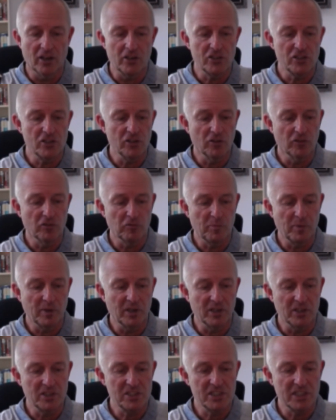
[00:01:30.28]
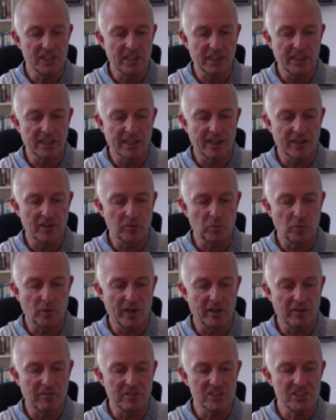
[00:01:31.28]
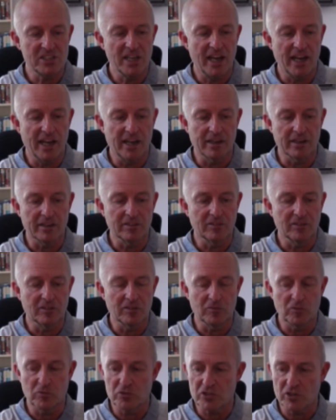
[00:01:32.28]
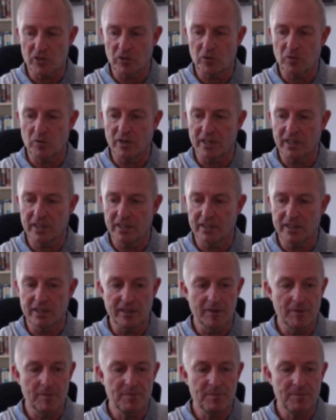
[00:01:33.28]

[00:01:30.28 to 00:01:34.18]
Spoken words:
Durability and wear and tear are also quite key.